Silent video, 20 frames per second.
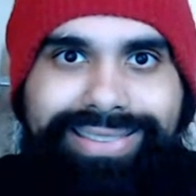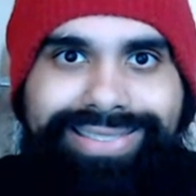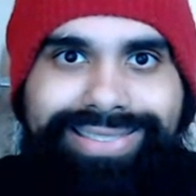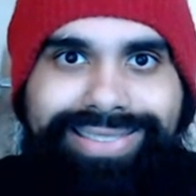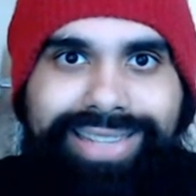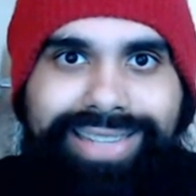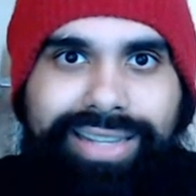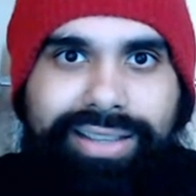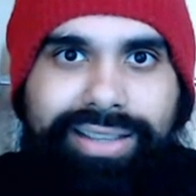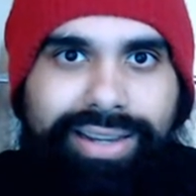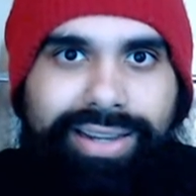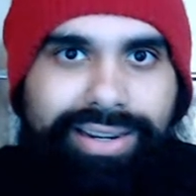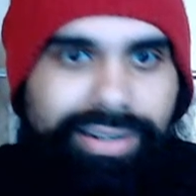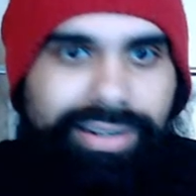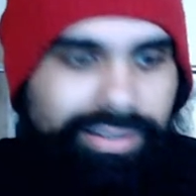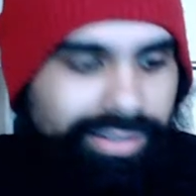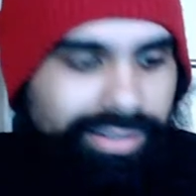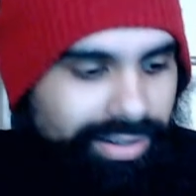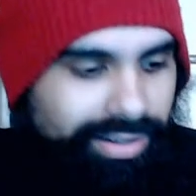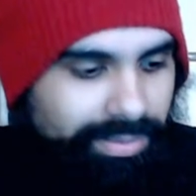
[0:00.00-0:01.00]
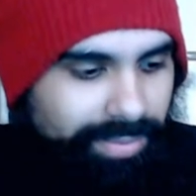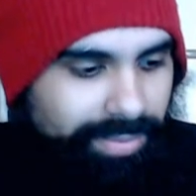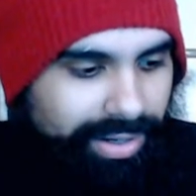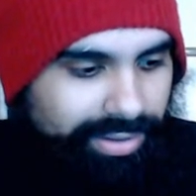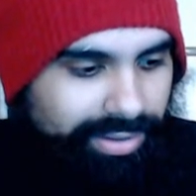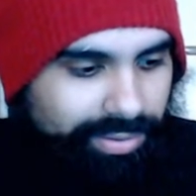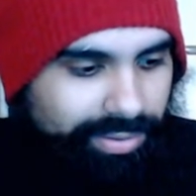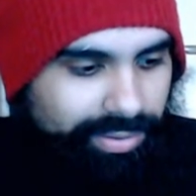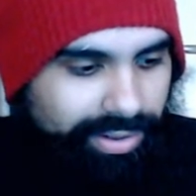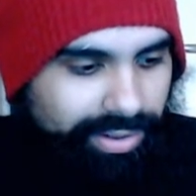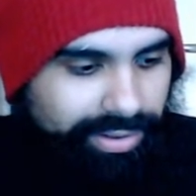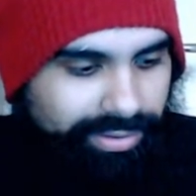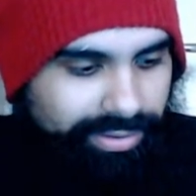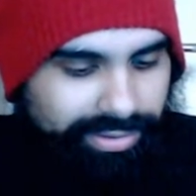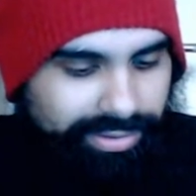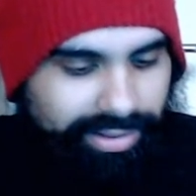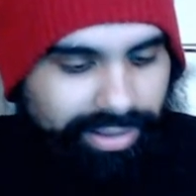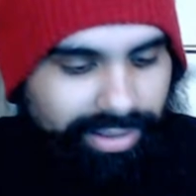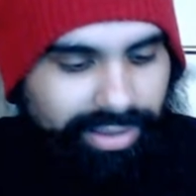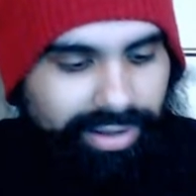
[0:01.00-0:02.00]
I think I need to cut my toenails.
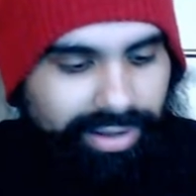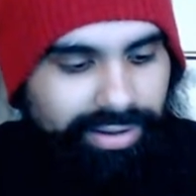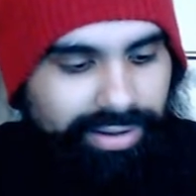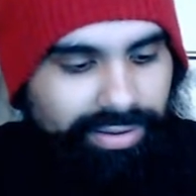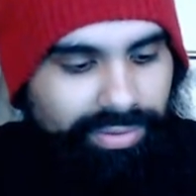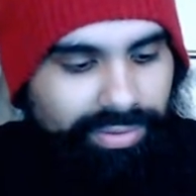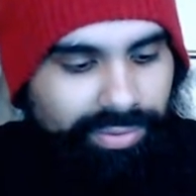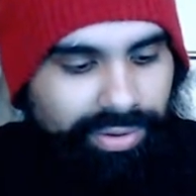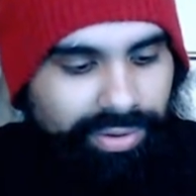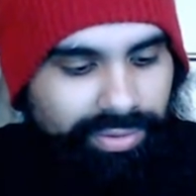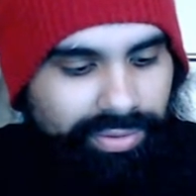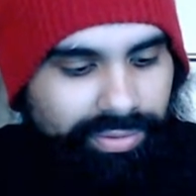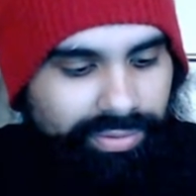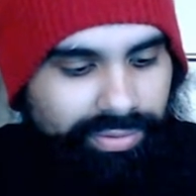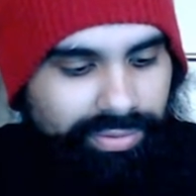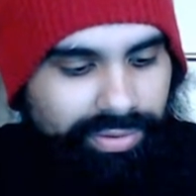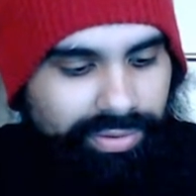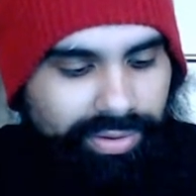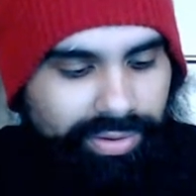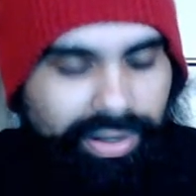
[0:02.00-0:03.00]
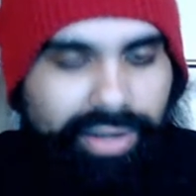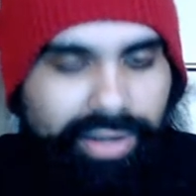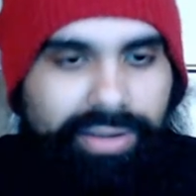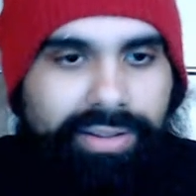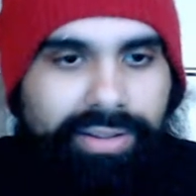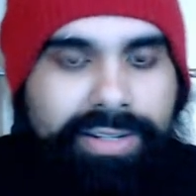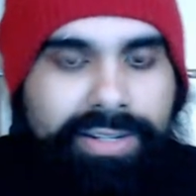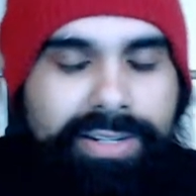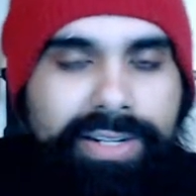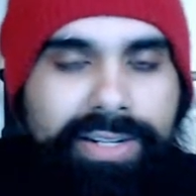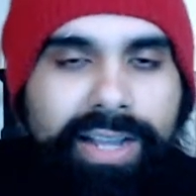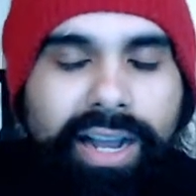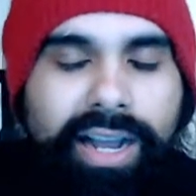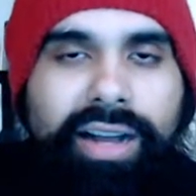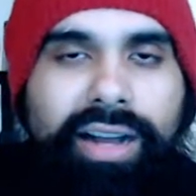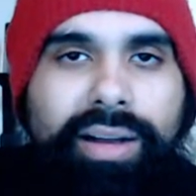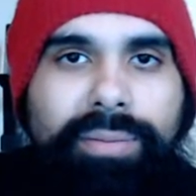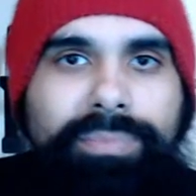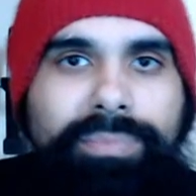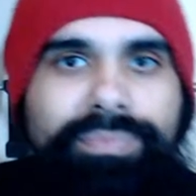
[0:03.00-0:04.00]
I think when you, okay.
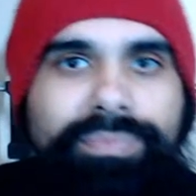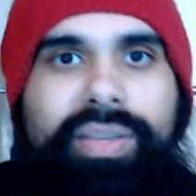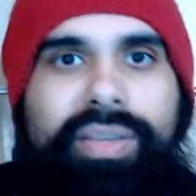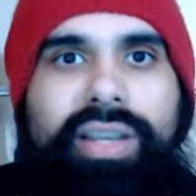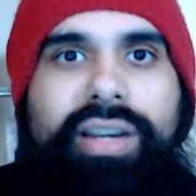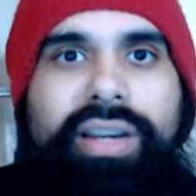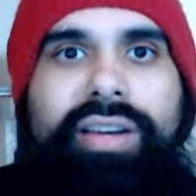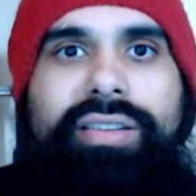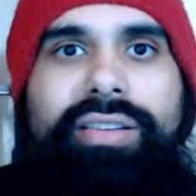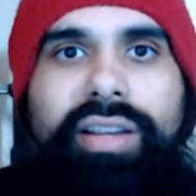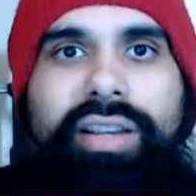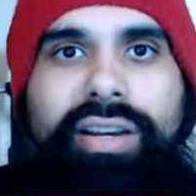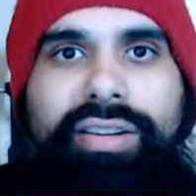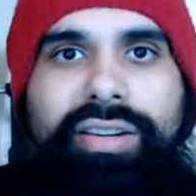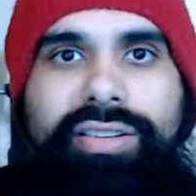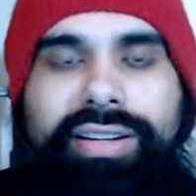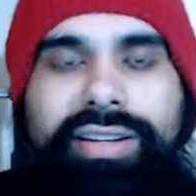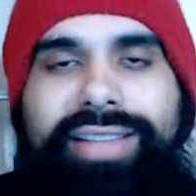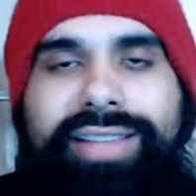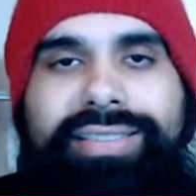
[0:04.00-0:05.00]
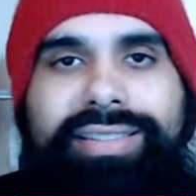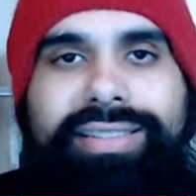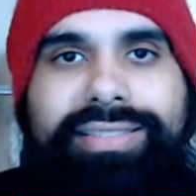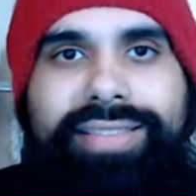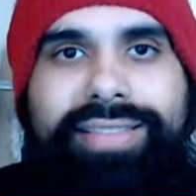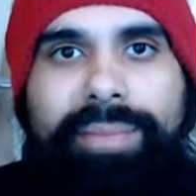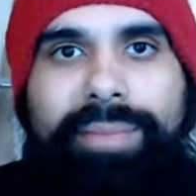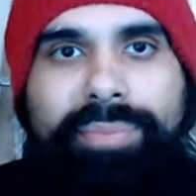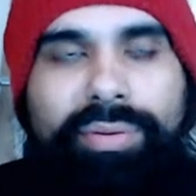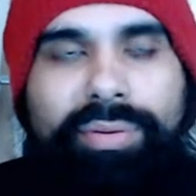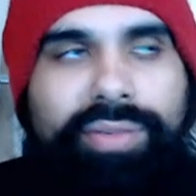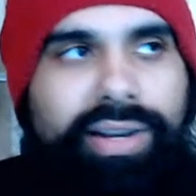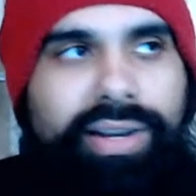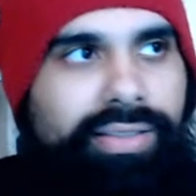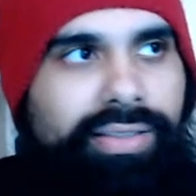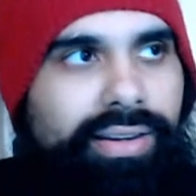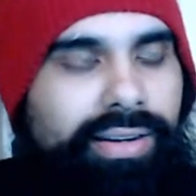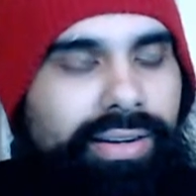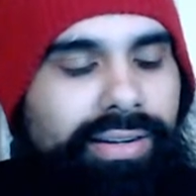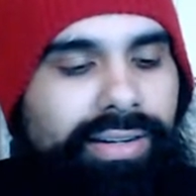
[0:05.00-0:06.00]
Um, here's a here's a nice example right there.